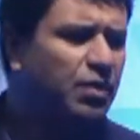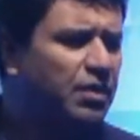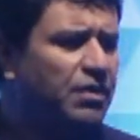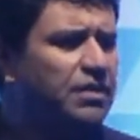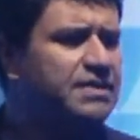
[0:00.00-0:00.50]

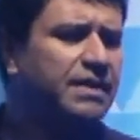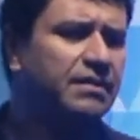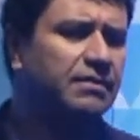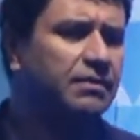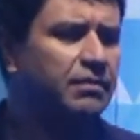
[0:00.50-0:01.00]
works
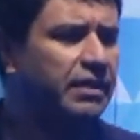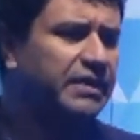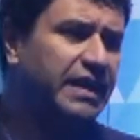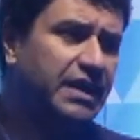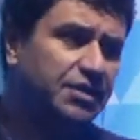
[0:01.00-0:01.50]
and
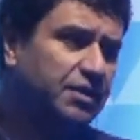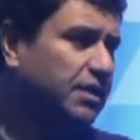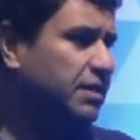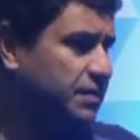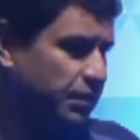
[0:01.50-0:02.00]
what the
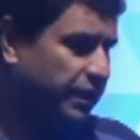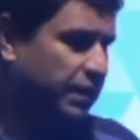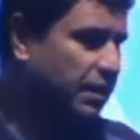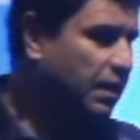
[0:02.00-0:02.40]
engine is doing.